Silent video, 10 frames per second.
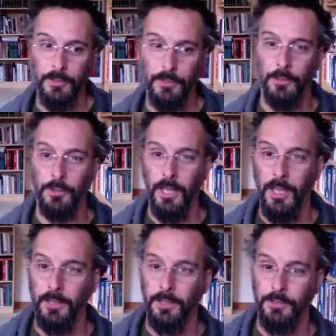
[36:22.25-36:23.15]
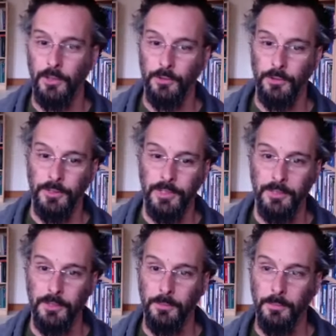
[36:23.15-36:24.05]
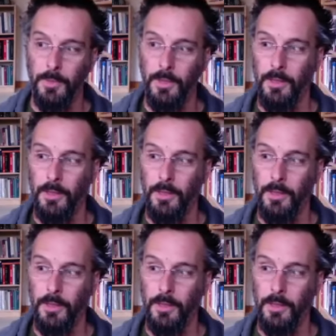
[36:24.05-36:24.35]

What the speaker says: to create a social system